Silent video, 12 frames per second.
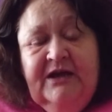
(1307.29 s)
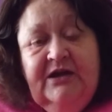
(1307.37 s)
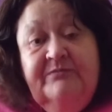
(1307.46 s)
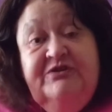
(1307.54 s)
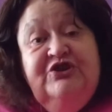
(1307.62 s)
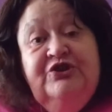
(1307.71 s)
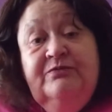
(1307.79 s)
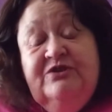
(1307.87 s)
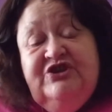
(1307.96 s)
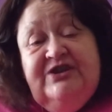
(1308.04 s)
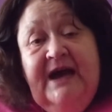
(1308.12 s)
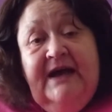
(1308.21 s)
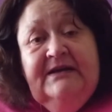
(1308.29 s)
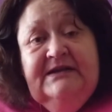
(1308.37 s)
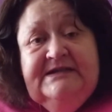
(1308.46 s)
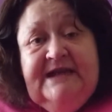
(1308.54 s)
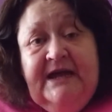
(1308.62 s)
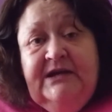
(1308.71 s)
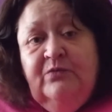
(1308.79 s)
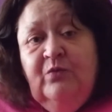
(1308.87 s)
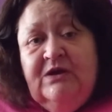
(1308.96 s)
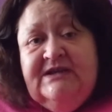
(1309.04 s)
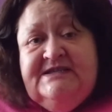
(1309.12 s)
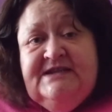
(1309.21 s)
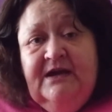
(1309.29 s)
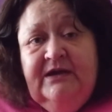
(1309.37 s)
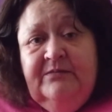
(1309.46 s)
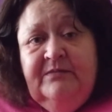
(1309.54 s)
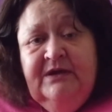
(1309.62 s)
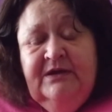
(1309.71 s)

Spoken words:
can be too much to handle at any one time.